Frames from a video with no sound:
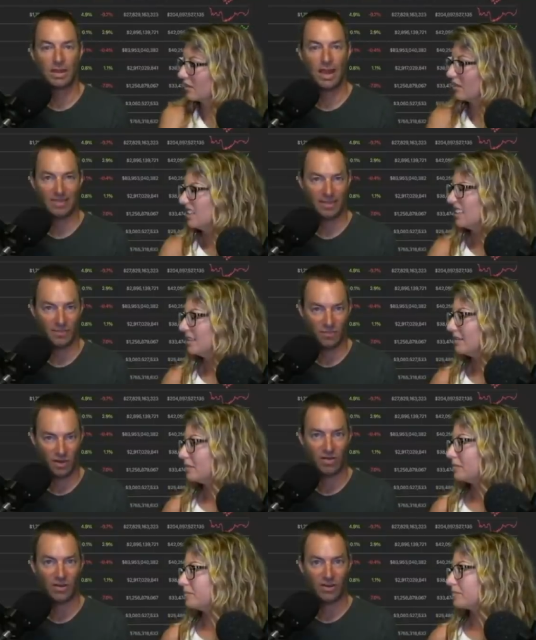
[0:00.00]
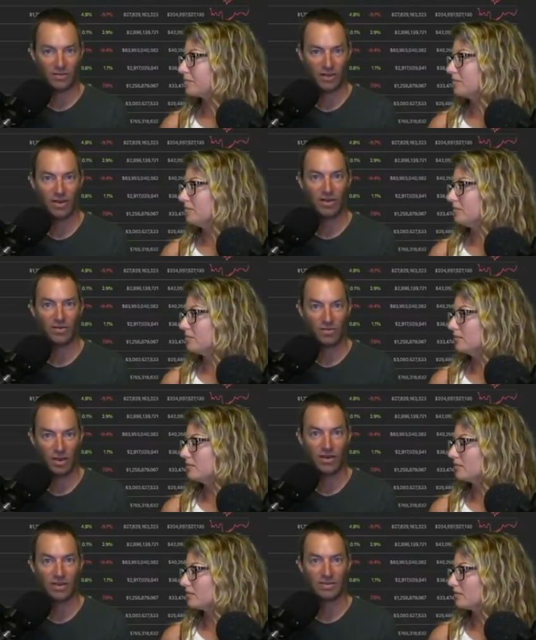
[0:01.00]
Speaker 1: at the very very
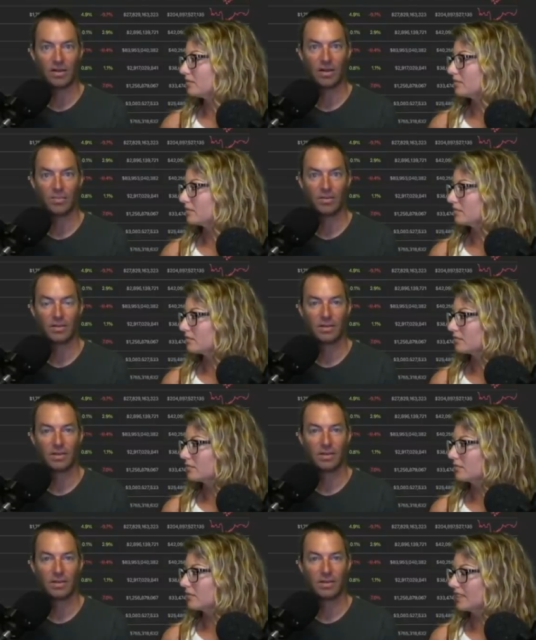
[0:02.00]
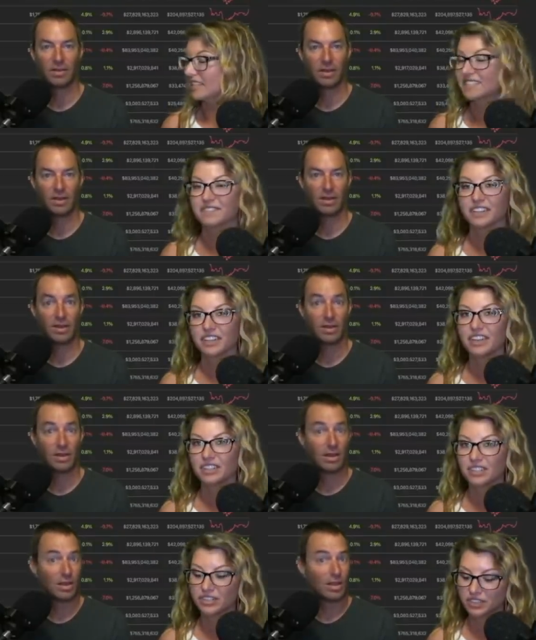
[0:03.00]
very top
Speaker 2: that's uh, very
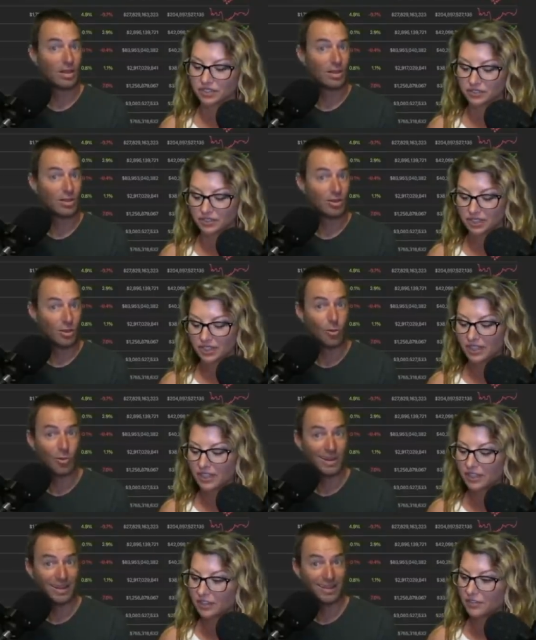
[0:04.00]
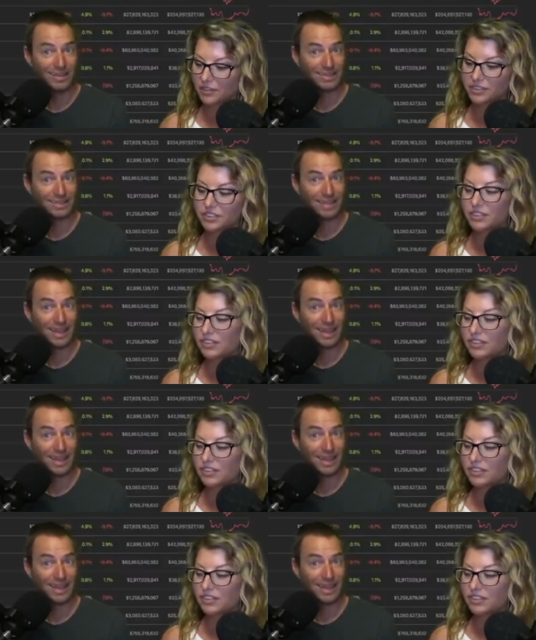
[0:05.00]
hard to do. Nobody is. For